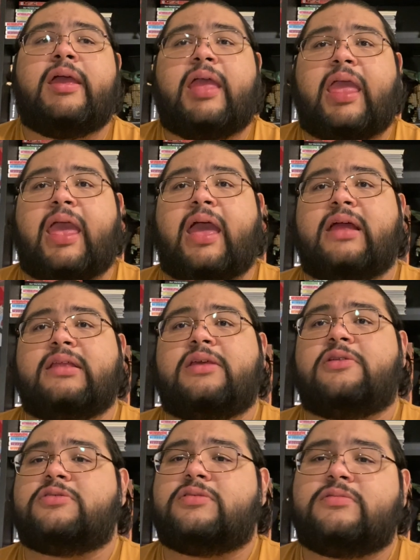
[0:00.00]
and, you
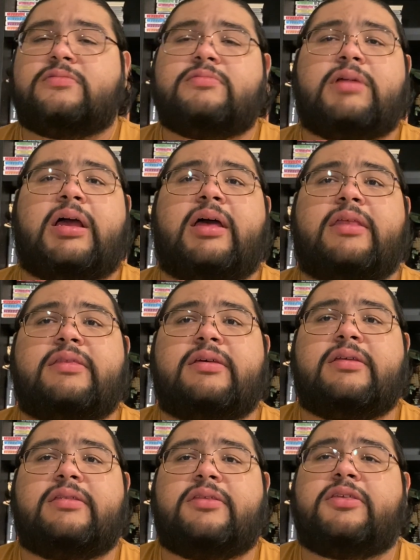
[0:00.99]
know,
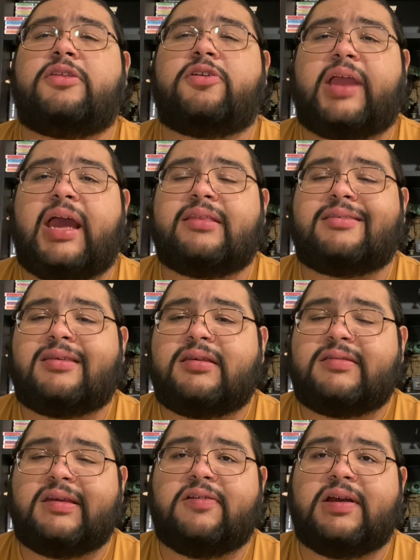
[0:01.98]
the Thundercats
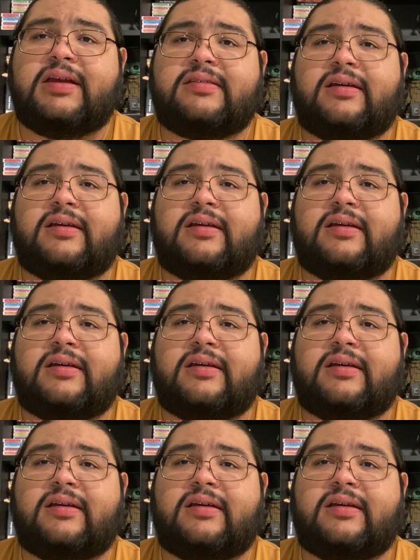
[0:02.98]
series.